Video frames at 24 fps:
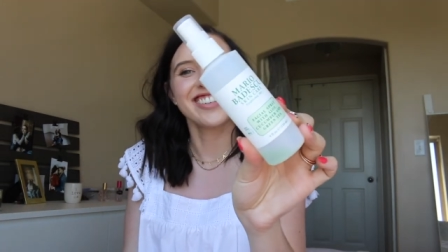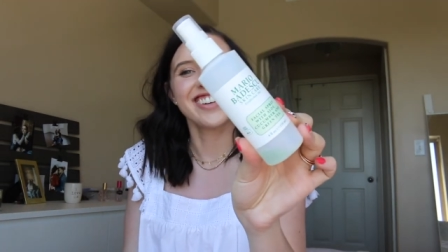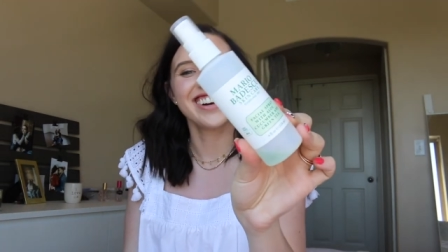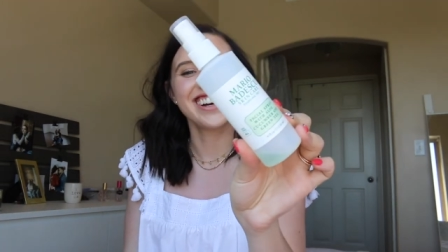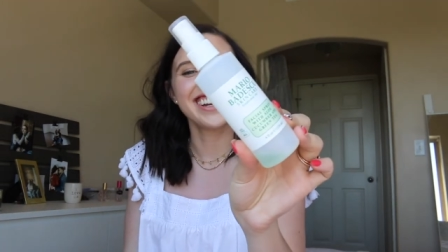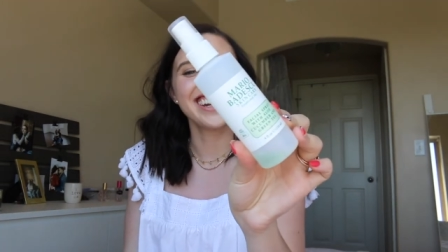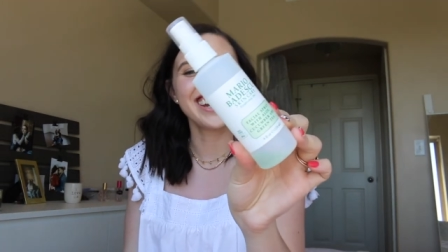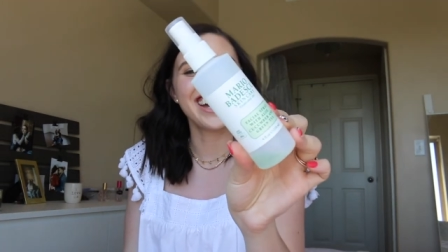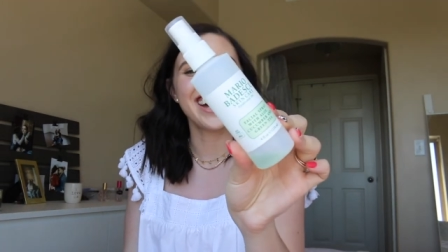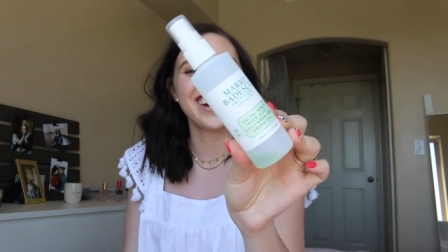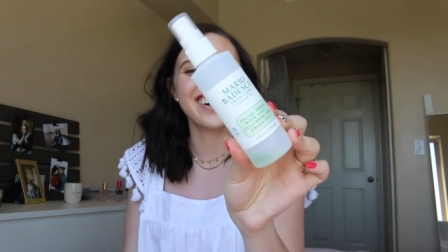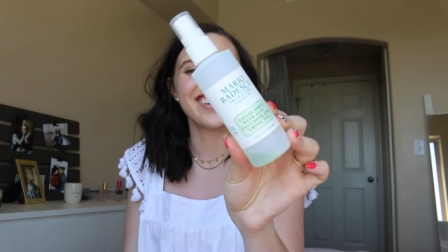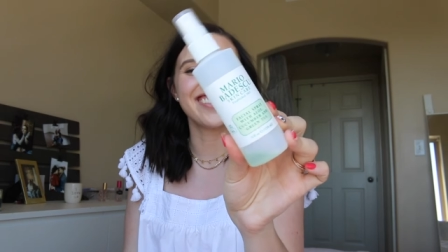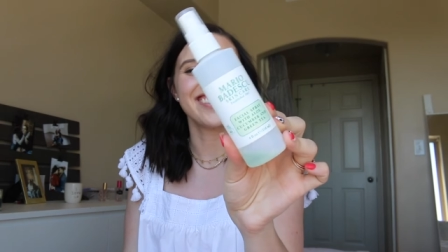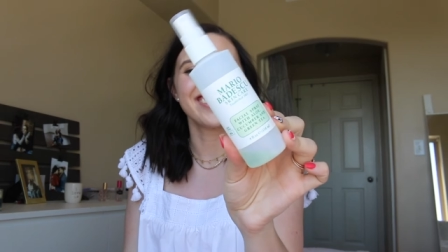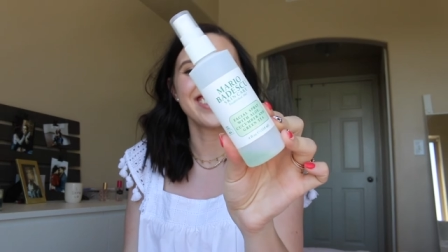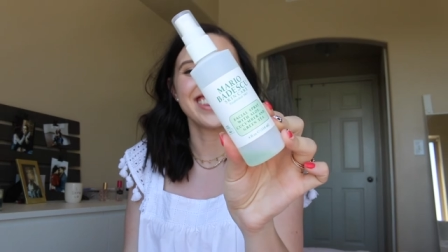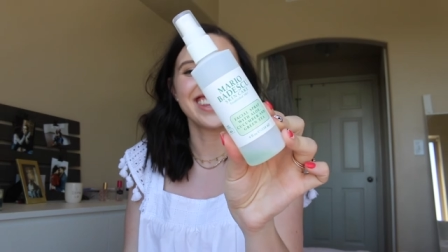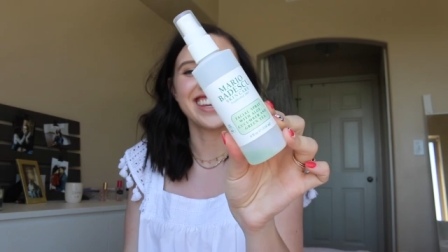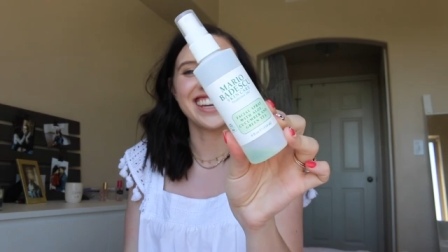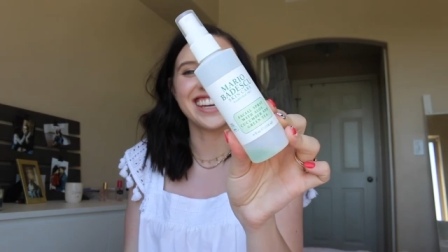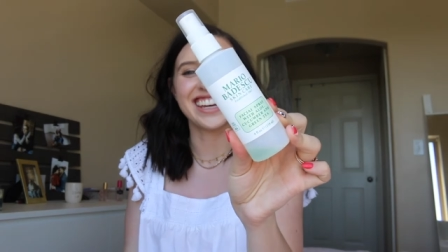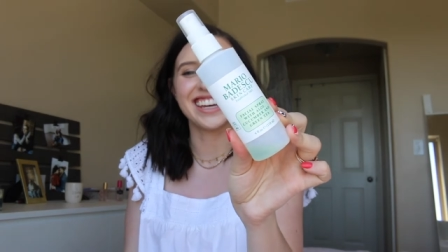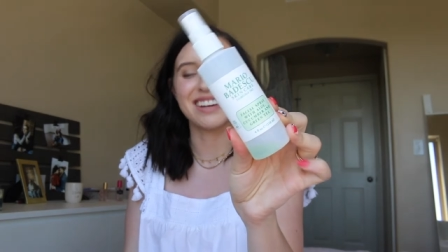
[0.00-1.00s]
one of
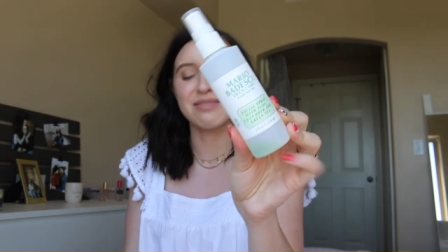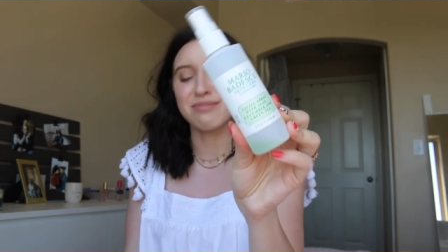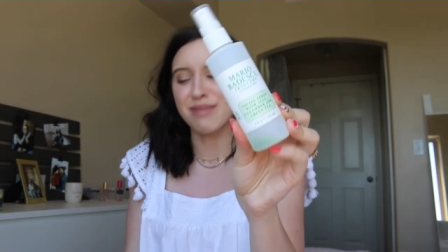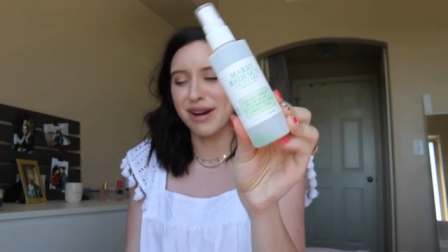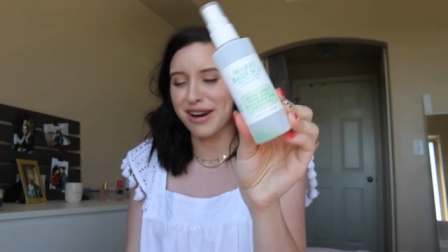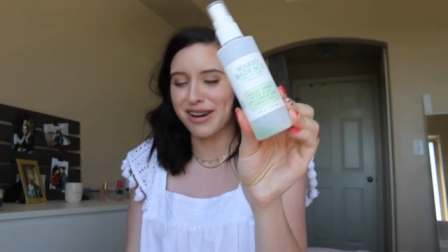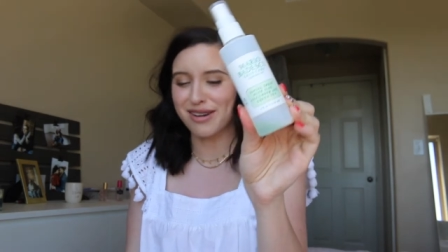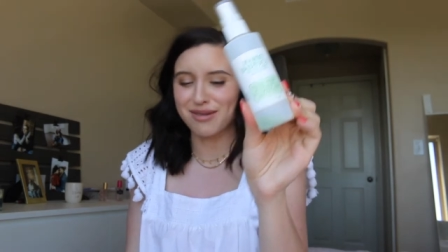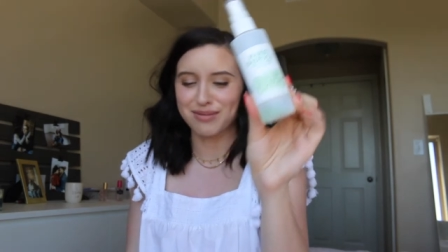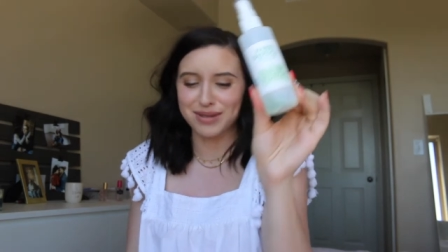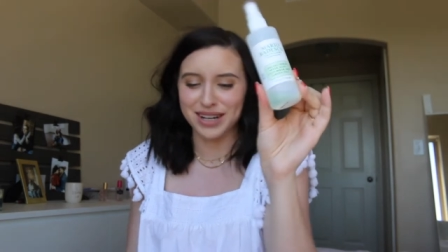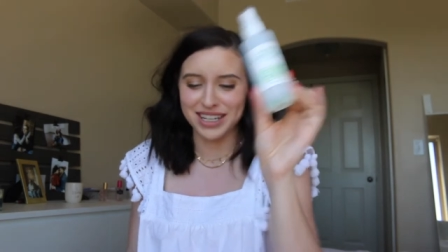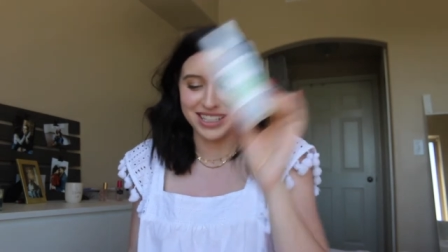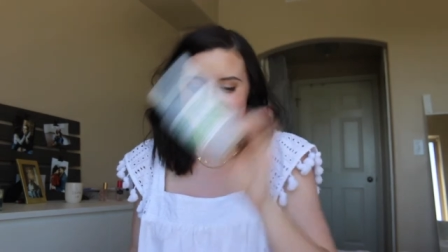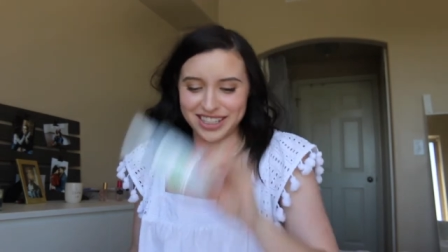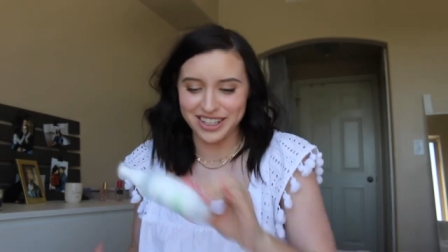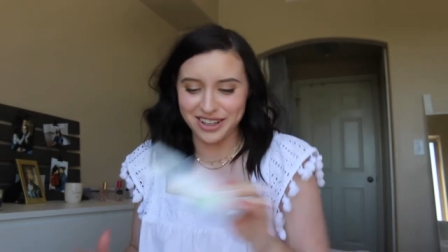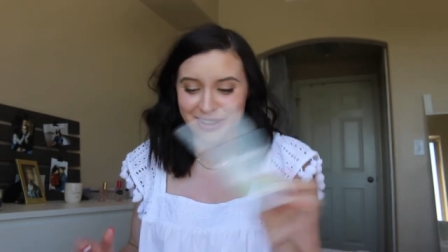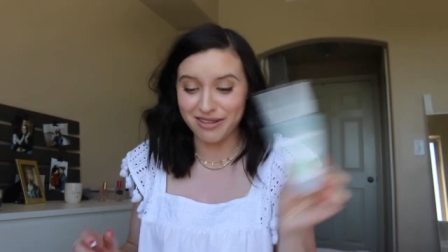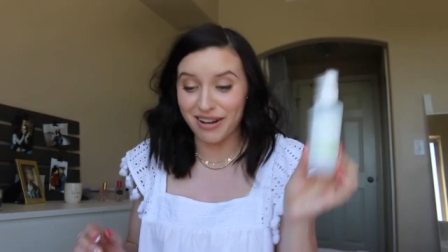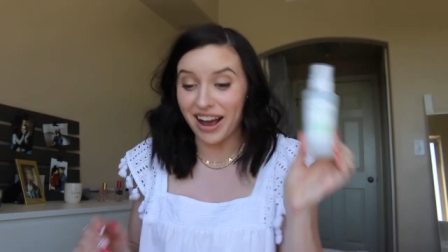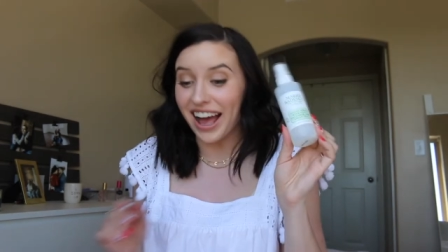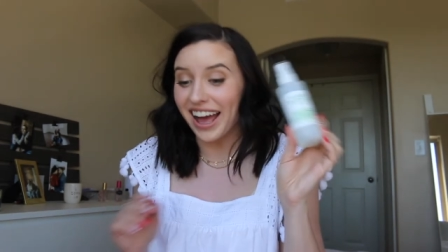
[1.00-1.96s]
the Mario Badescu.